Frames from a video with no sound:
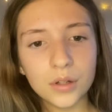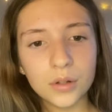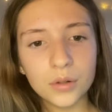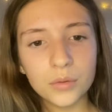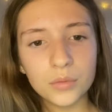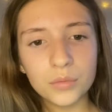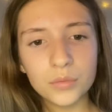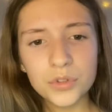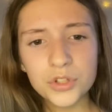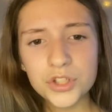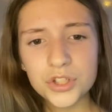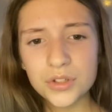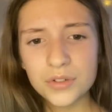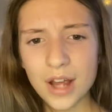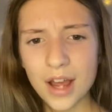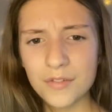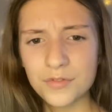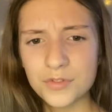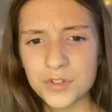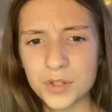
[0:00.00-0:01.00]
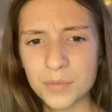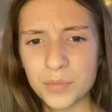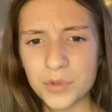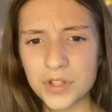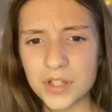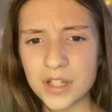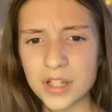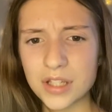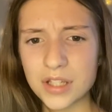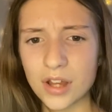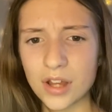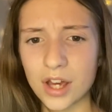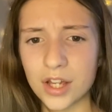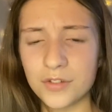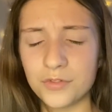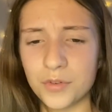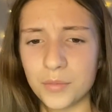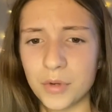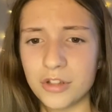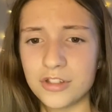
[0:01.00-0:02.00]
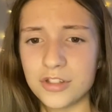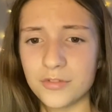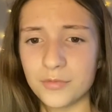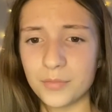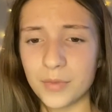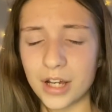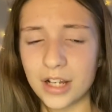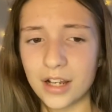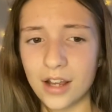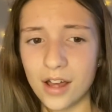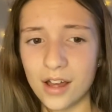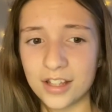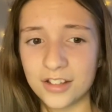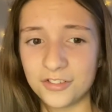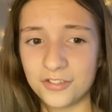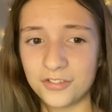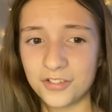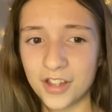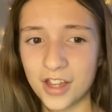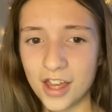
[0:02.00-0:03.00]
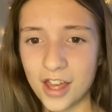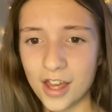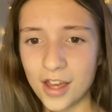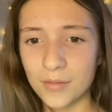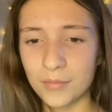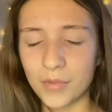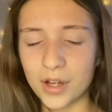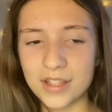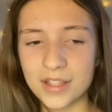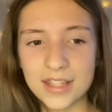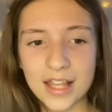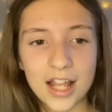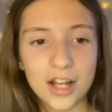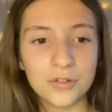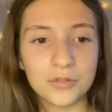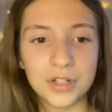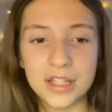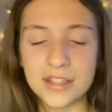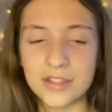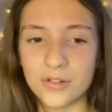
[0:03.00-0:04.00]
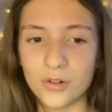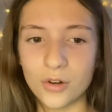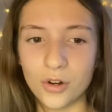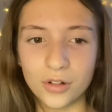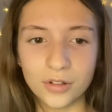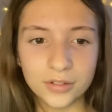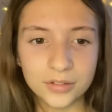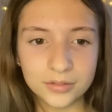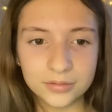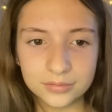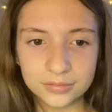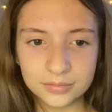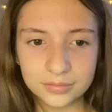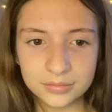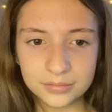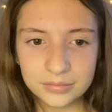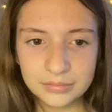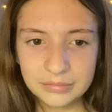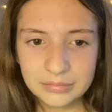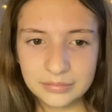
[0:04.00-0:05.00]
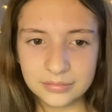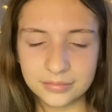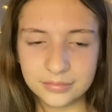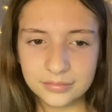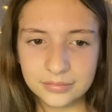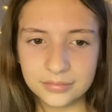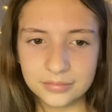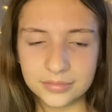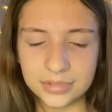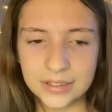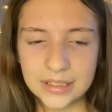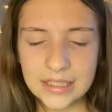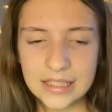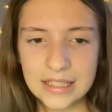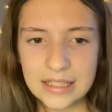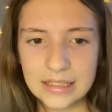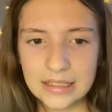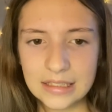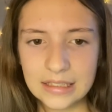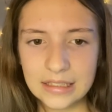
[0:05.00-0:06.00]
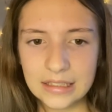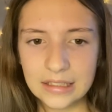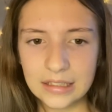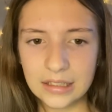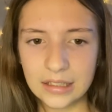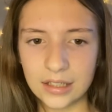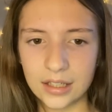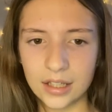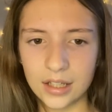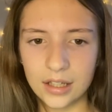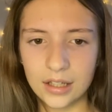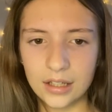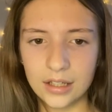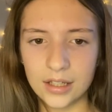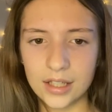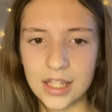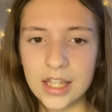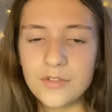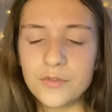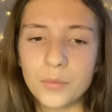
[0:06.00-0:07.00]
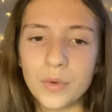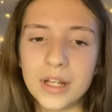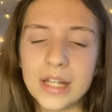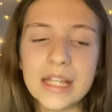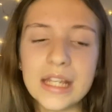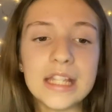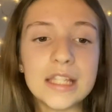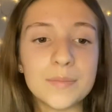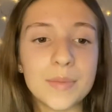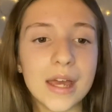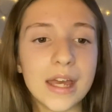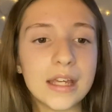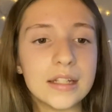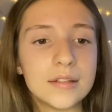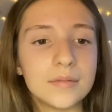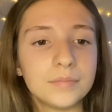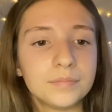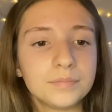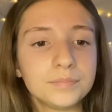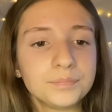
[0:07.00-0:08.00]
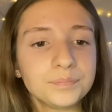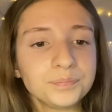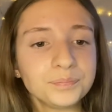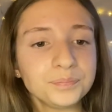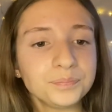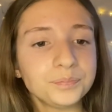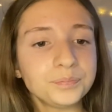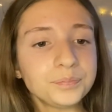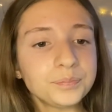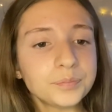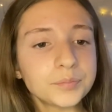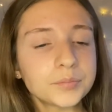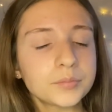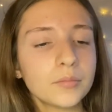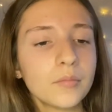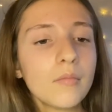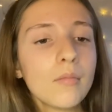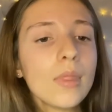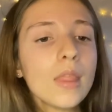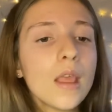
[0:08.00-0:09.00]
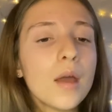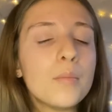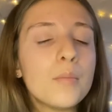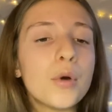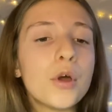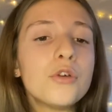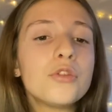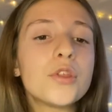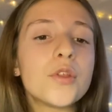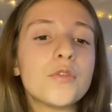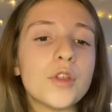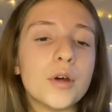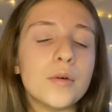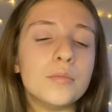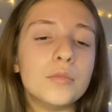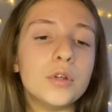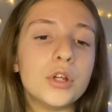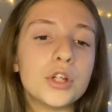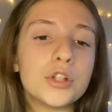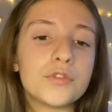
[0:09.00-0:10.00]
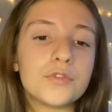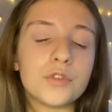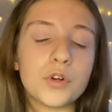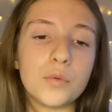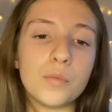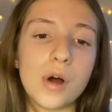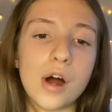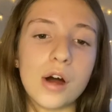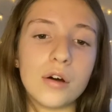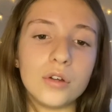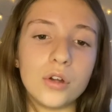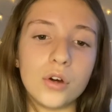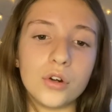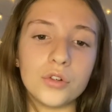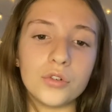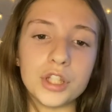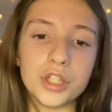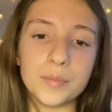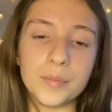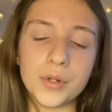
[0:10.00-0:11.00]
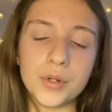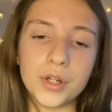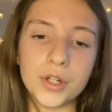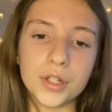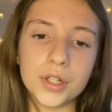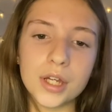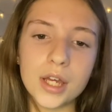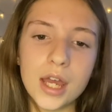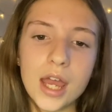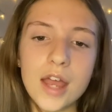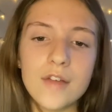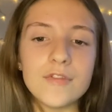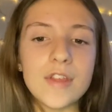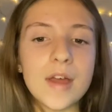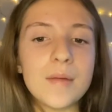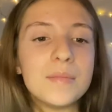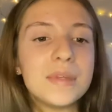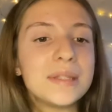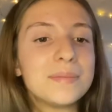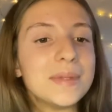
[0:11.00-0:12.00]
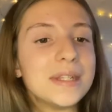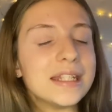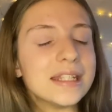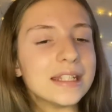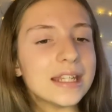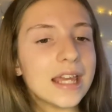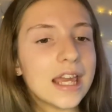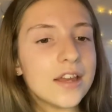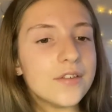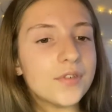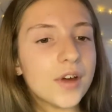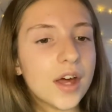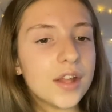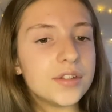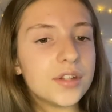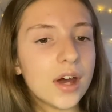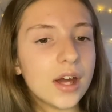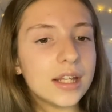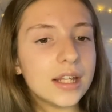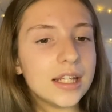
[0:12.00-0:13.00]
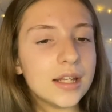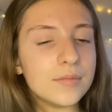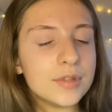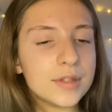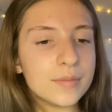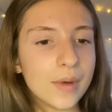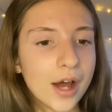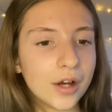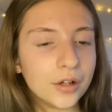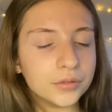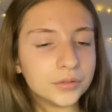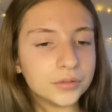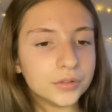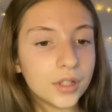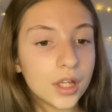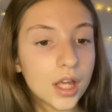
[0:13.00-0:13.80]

would you have to put it aside for most of my life? My salary is not princely, even when it is paid. Both of them looked for a while longer at the book. Then Miss Minton gave her tight-lipped smile.